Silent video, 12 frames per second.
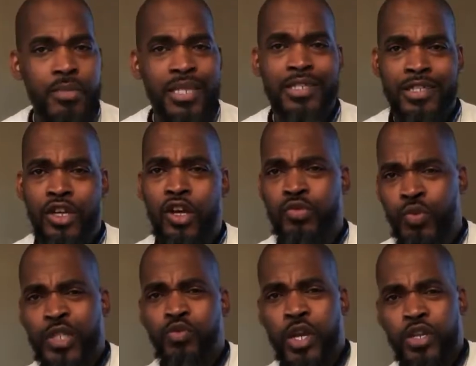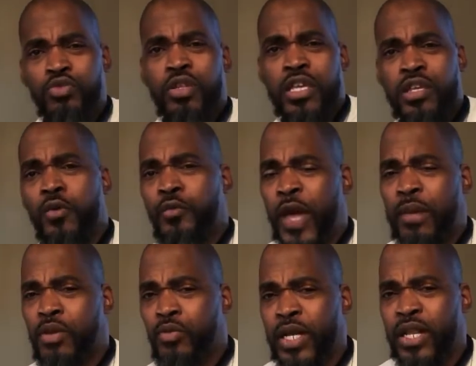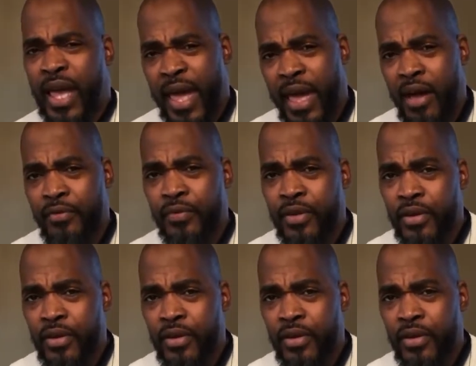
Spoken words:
Mrs. Jones, which one you think your family rather have?